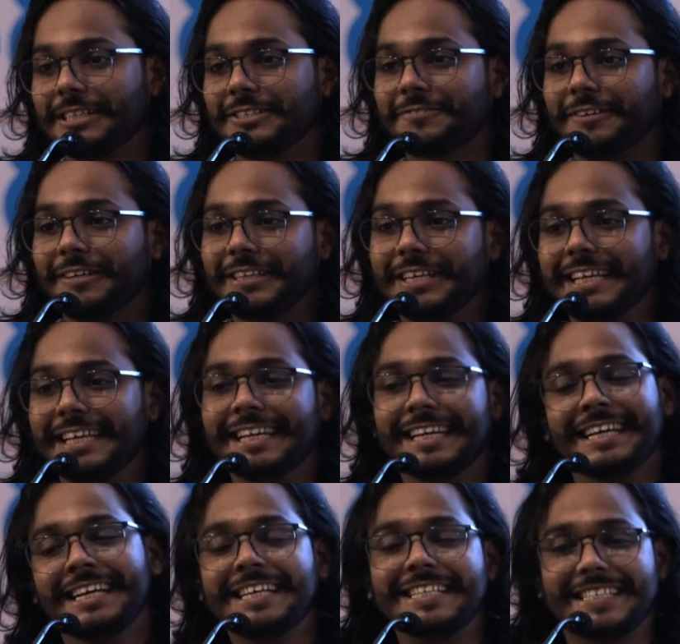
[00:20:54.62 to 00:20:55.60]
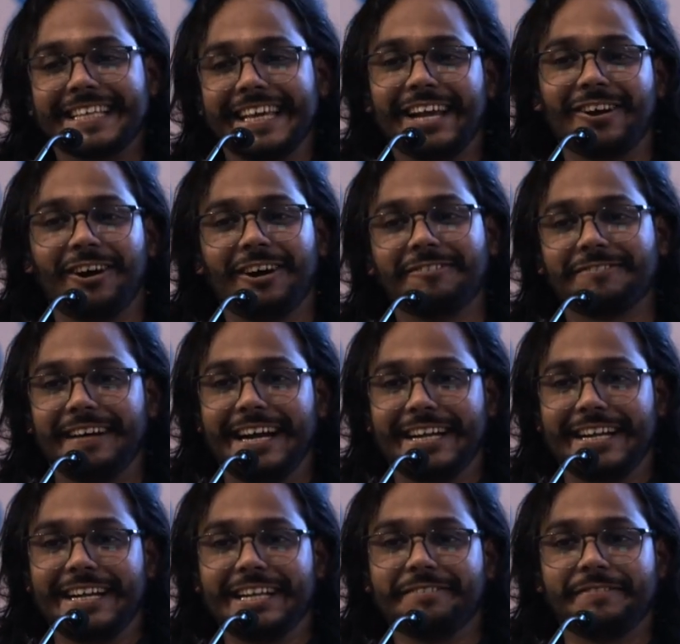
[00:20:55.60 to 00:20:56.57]
for the sake of
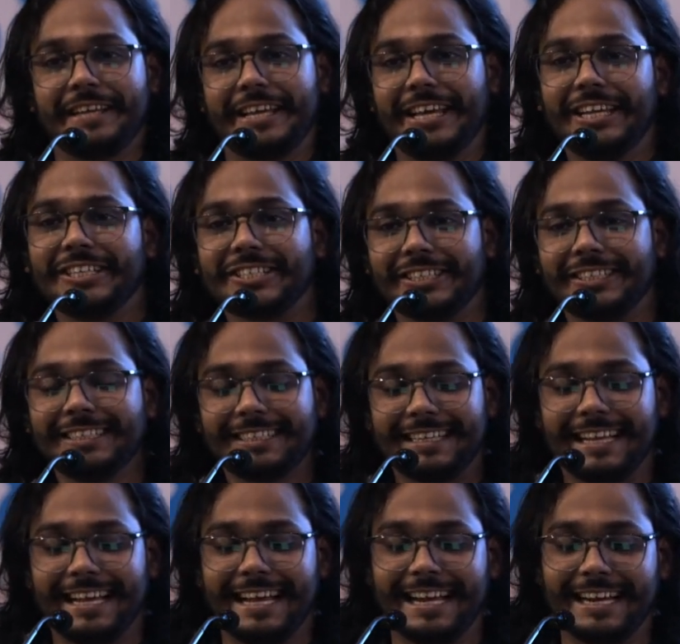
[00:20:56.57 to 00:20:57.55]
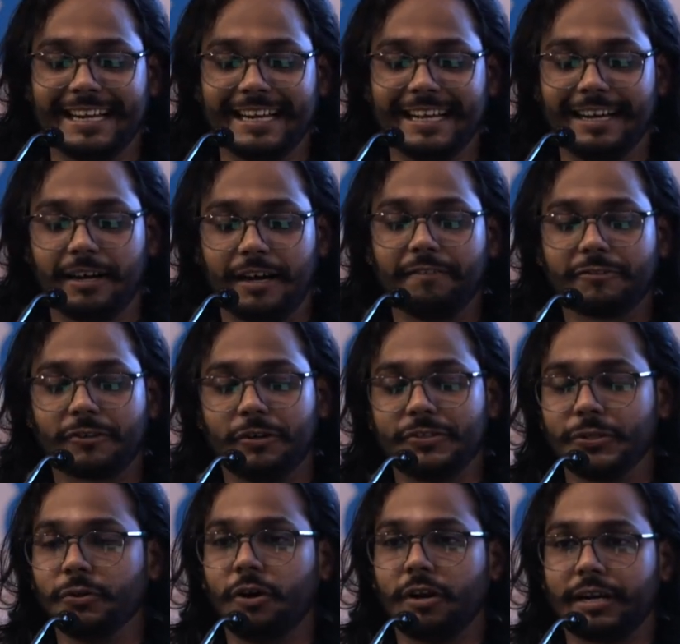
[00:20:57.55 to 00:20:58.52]
identification. And of
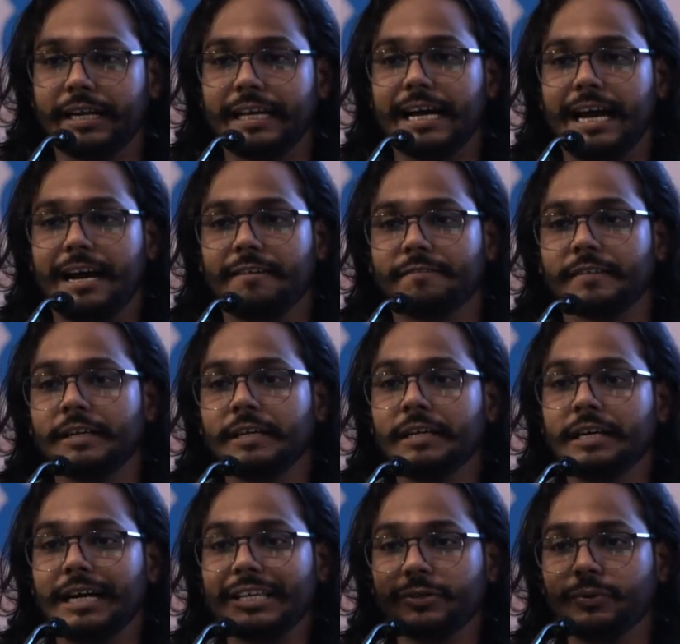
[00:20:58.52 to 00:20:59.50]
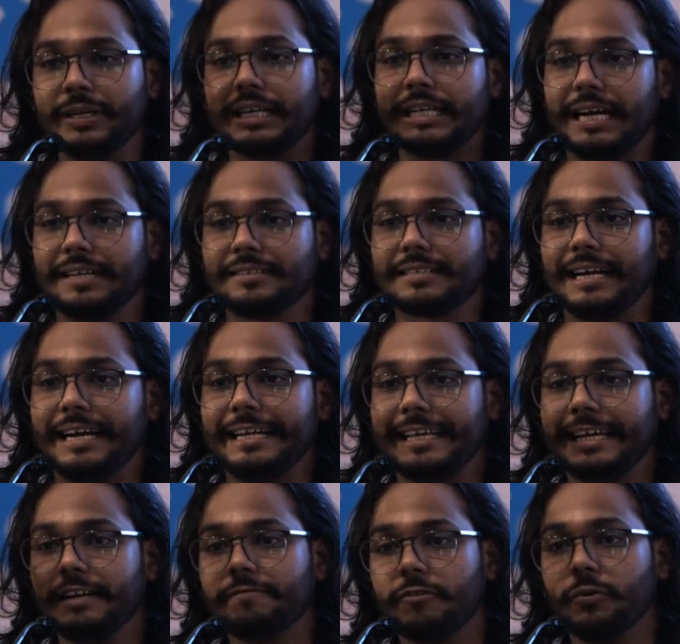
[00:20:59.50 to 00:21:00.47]
course, you already have a unique task
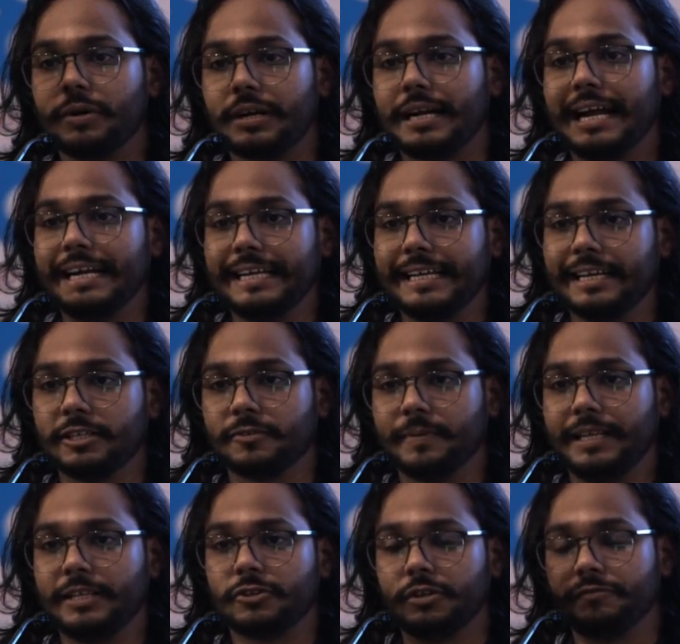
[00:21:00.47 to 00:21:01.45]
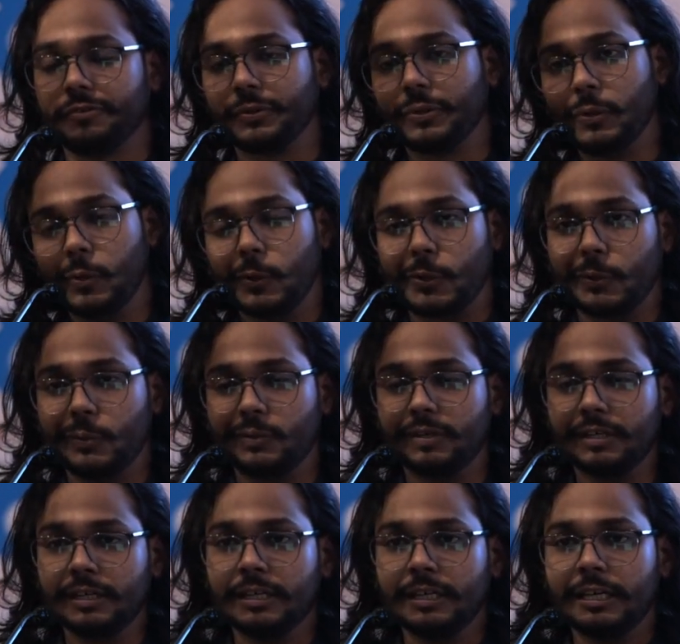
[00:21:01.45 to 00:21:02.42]
ID and flow run ID as well. So if you go to
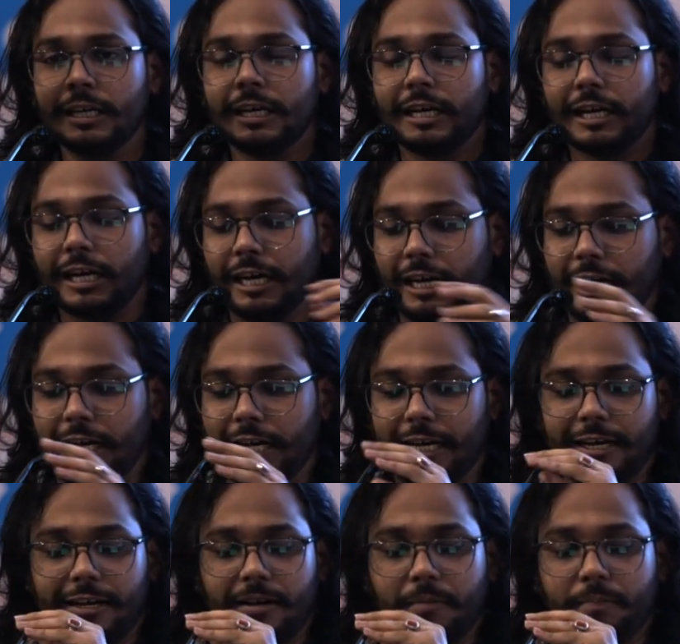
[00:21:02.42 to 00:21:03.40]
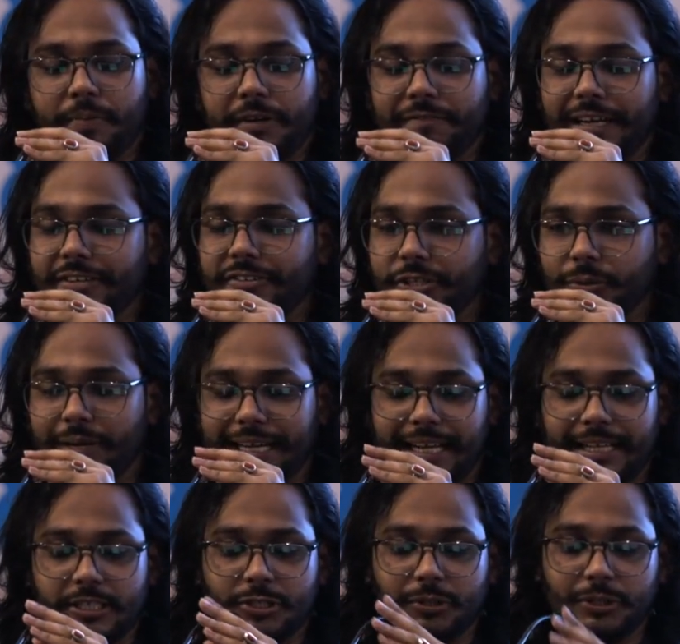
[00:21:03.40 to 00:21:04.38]
Prefect's UI,
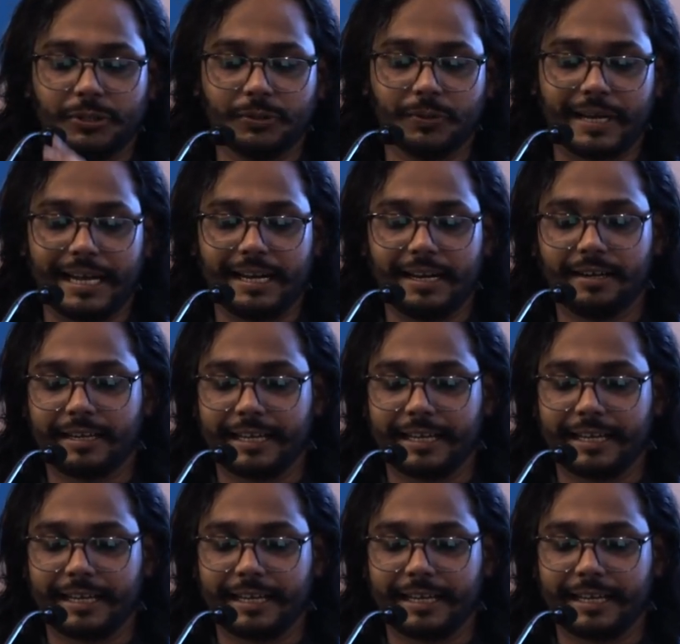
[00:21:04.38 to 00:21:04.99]
I'll show you. You can